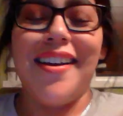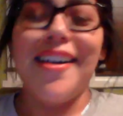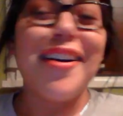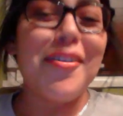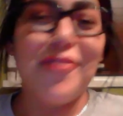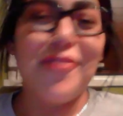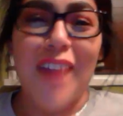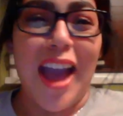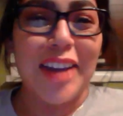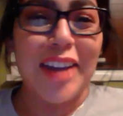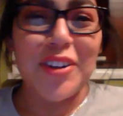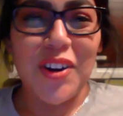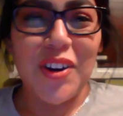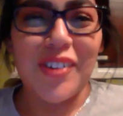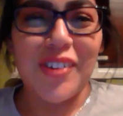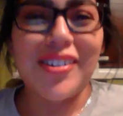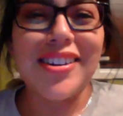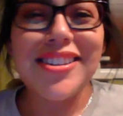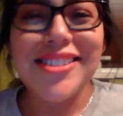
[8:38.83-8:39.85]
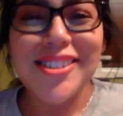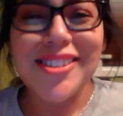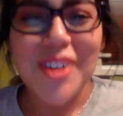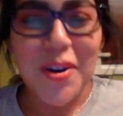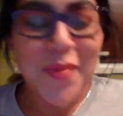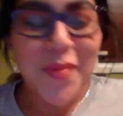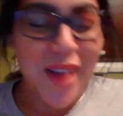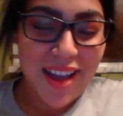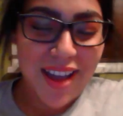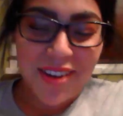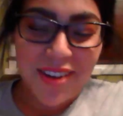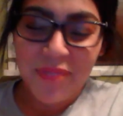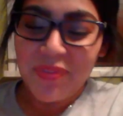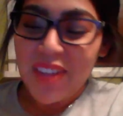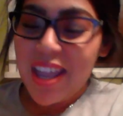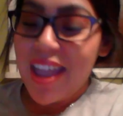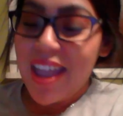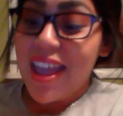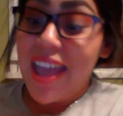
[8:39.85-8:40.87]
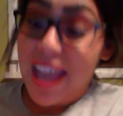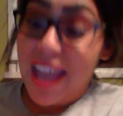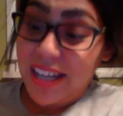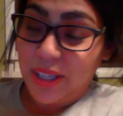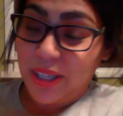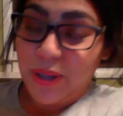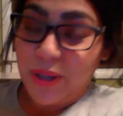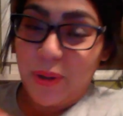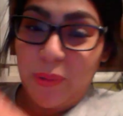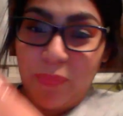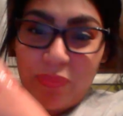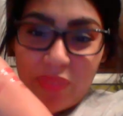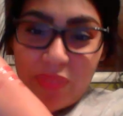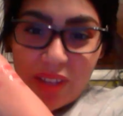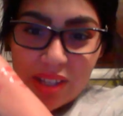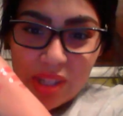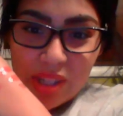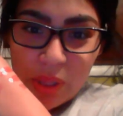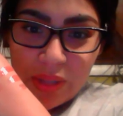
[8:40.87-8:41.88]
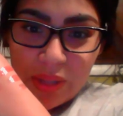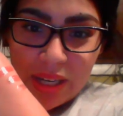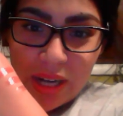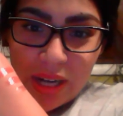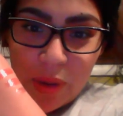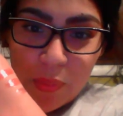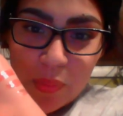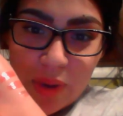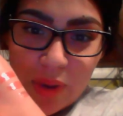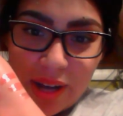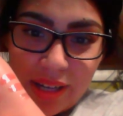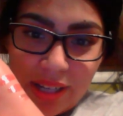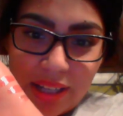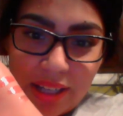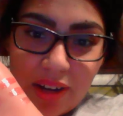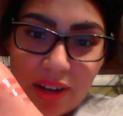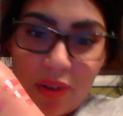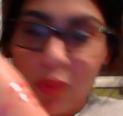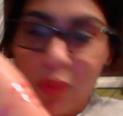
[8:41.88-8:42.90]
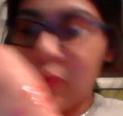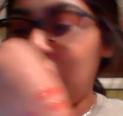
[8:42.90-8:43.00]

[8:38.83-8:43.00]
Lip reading: God. Fangirling so bad. Anywho, so then right here we